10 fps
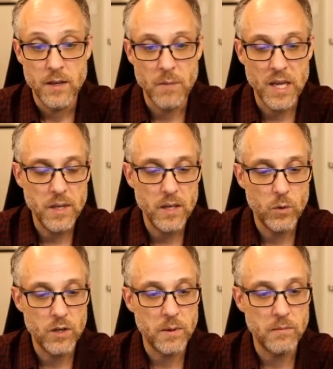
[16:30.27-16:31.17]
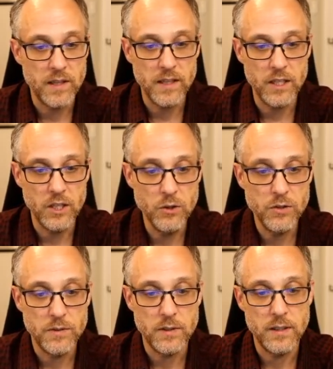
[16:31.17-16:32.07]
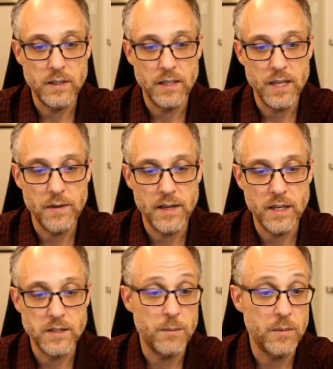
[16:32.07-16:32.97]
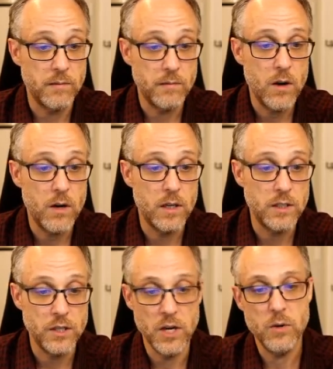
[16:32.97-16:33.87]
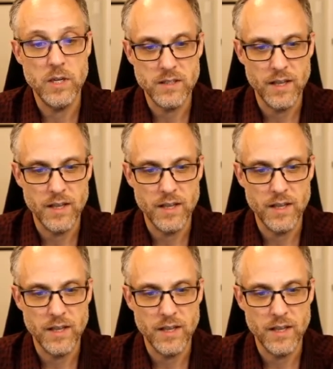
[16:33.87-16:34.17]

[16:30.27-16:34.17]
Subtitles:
Maybe it would have been really useful if I'd done something wrong to notice,